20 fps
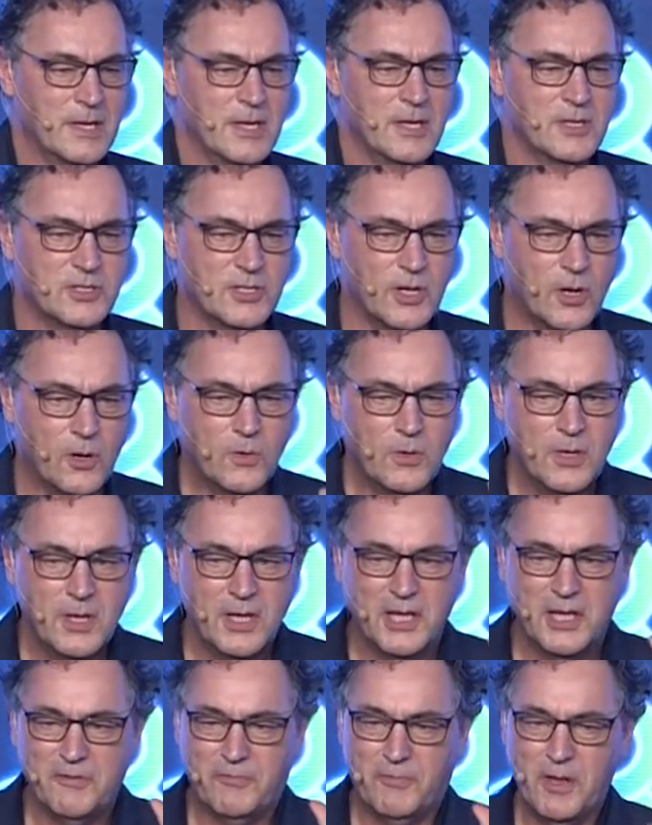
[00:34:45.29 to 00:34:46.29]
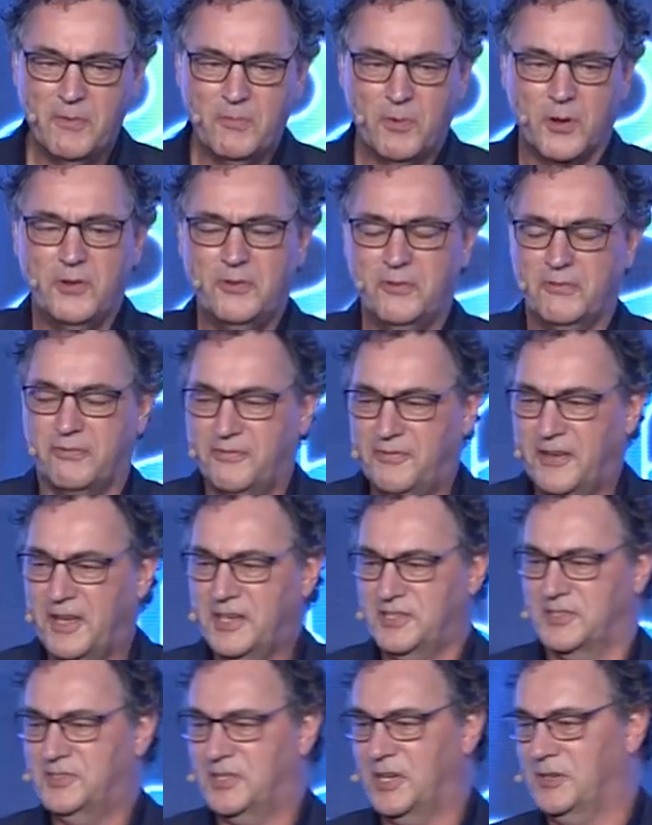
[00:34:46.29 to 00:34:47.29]
So if we want to
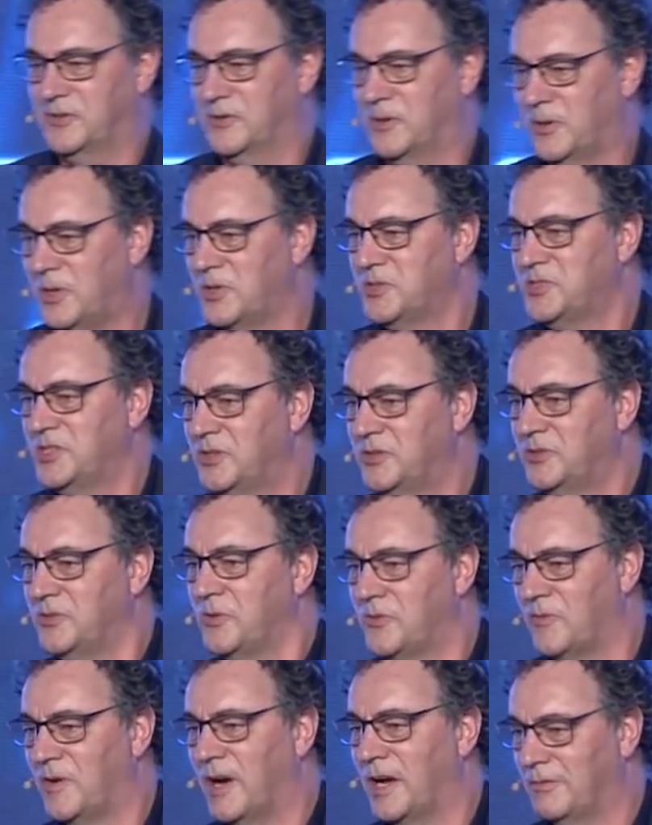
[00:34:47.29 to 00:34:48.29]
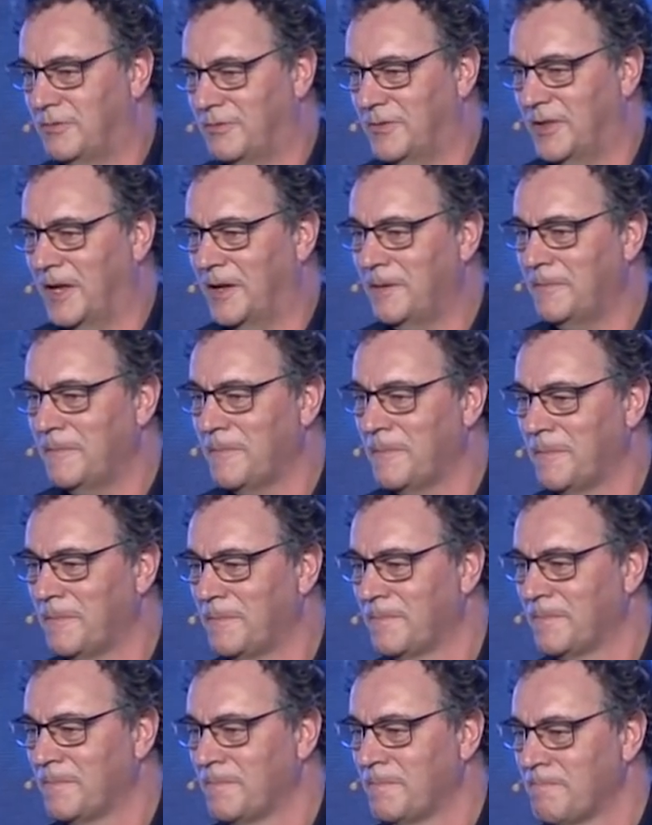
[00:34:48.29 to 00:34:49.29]
fix technology and do the right thing,
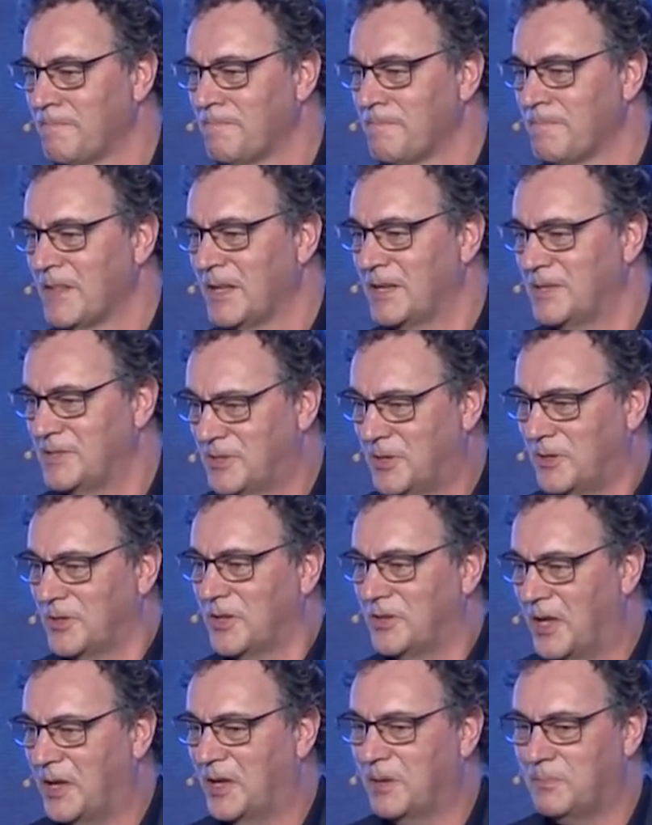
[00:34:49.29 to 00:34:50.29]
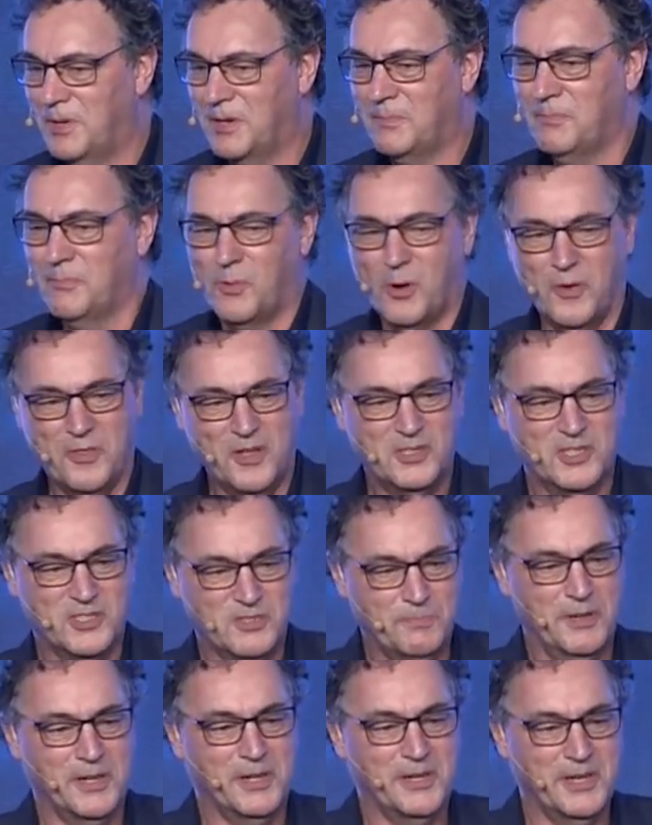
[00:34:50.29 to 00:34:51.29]
it's going to take a bit more than
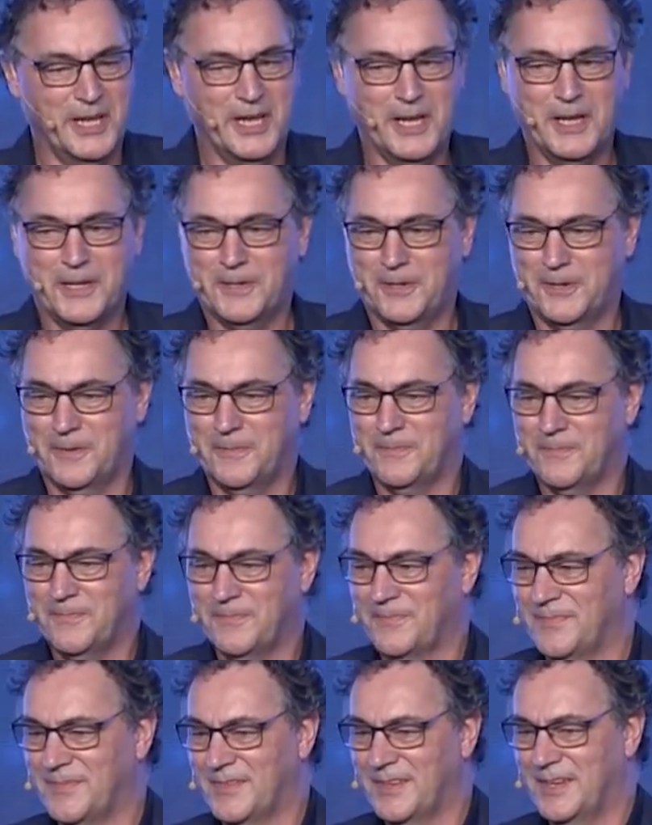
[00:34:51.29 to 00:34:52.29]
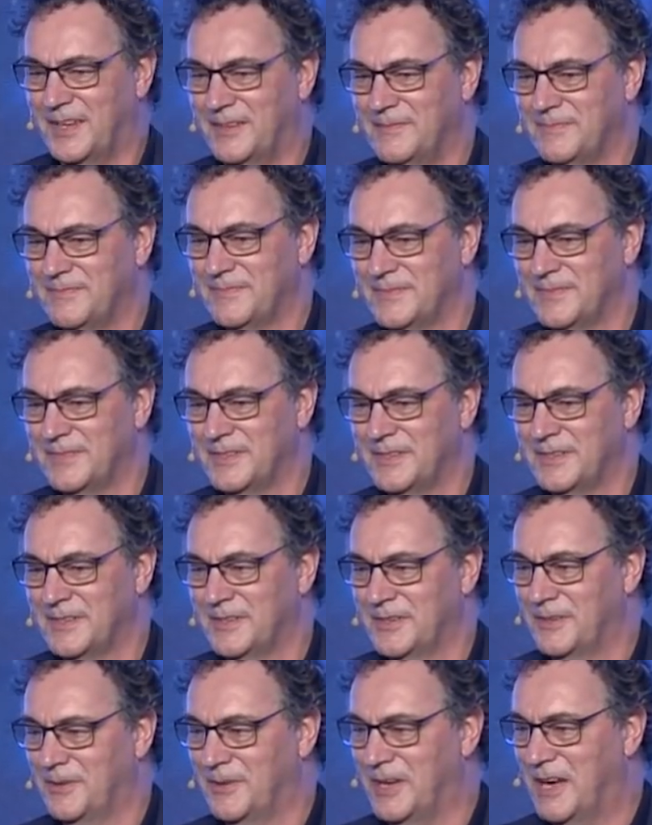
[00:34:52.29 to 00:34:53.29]
just building it. Okay?
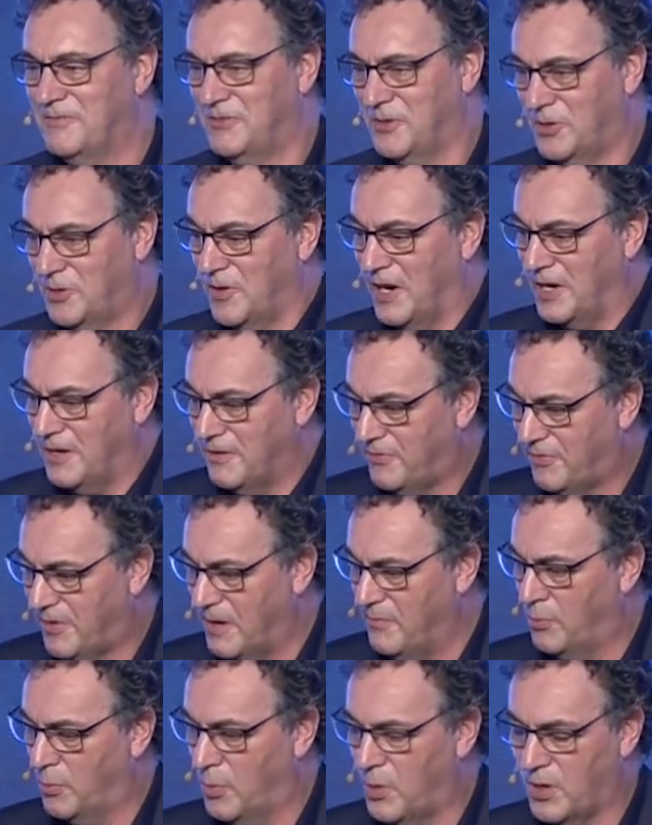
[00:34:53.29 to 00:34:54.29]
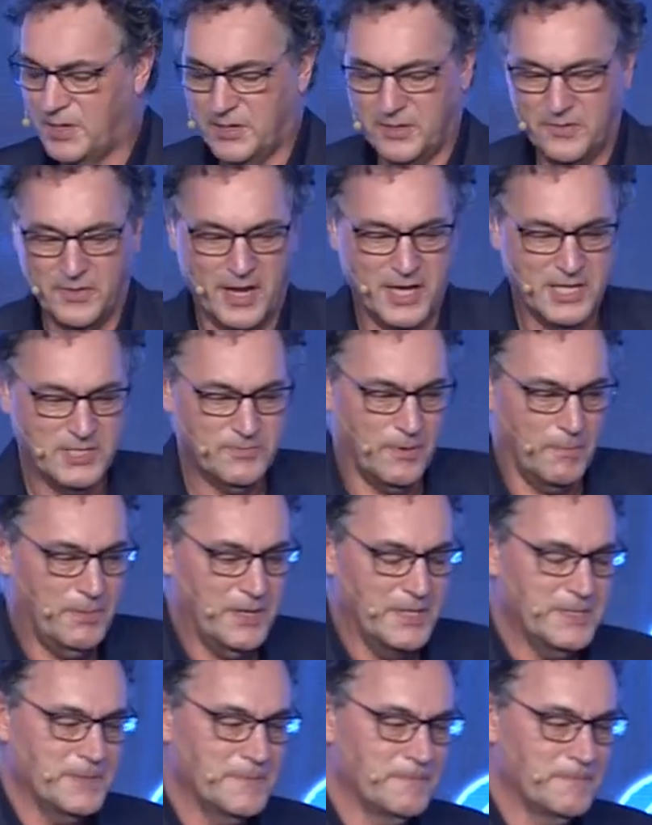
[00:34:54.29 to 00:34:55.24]
We have to create a framework. The next one, please.